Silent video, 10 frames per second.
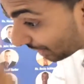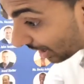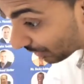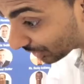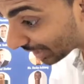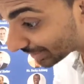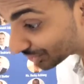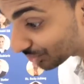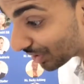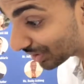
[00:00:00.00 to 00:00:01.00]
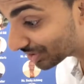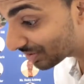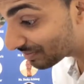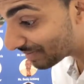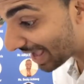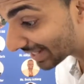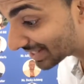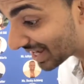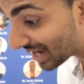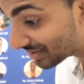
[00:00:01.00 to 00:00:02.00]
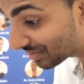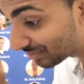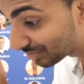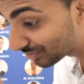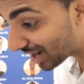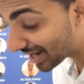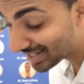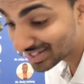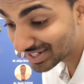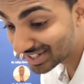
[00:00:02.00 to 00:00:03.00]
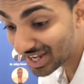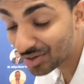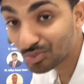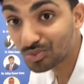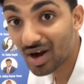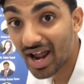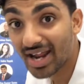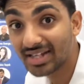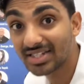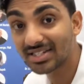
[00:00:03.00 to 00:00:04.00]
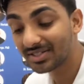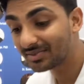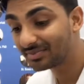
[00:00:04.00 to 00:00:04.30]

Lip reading: I would like to welcome back again Brian K. Wright.